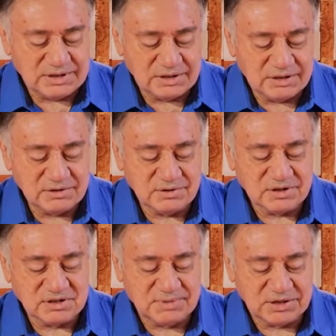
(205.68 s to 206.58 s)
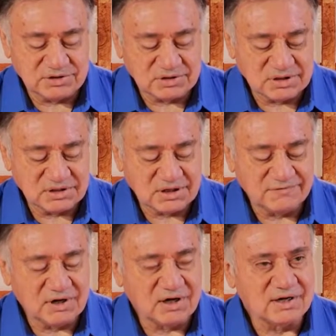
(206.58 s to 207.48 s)
into the spaciousness of
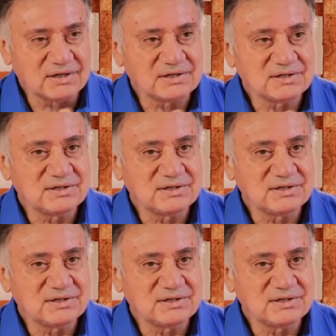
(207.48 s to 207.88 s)
the heart.